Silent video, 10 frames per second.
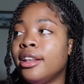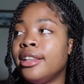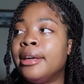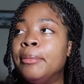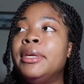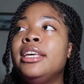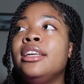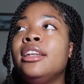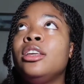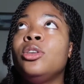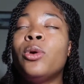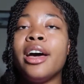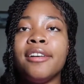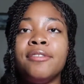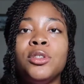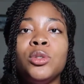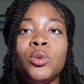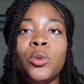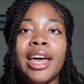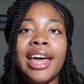they mean you have
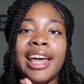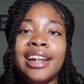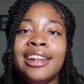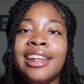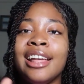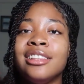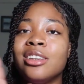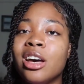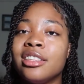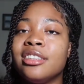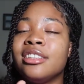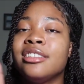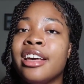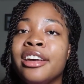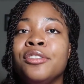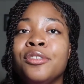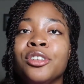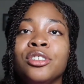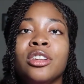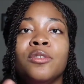to end that toxic side of yourself.